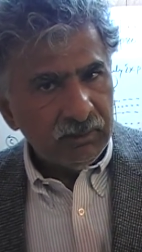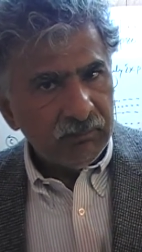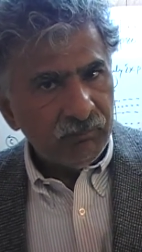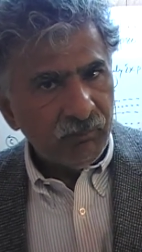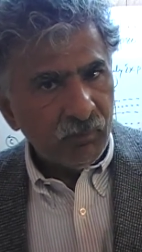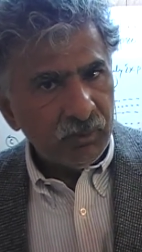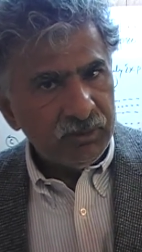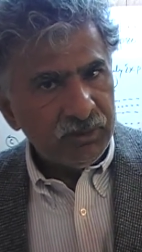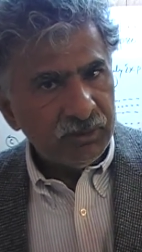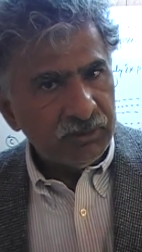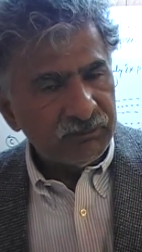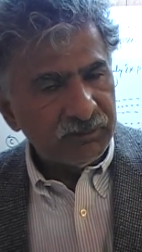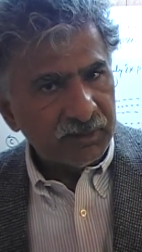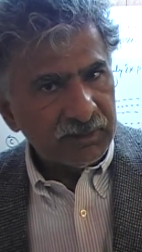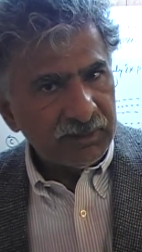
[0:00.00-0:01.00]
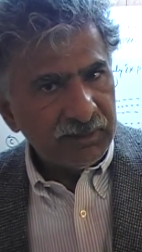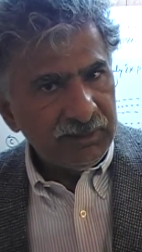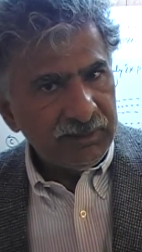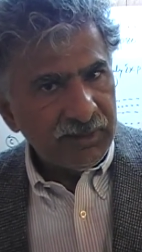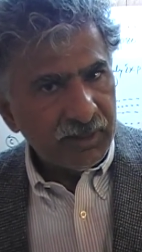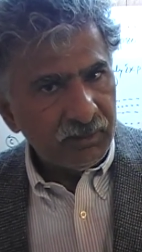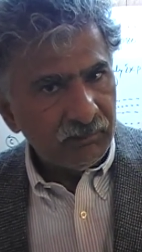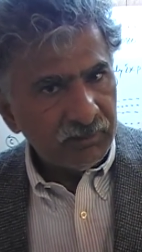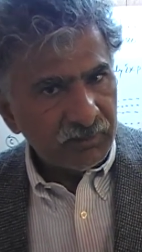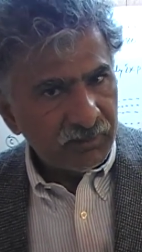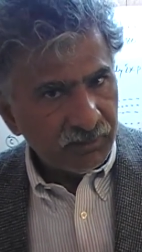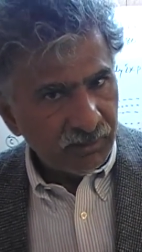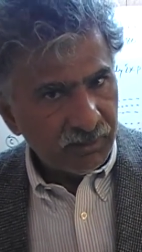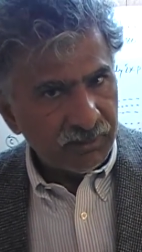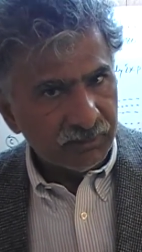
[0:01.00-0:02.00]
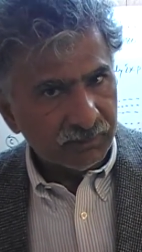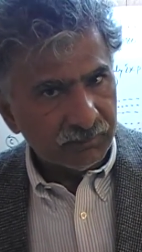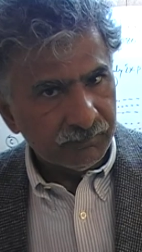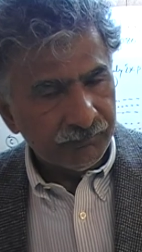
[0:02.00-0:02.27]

Fourth year is technically the end of the third year.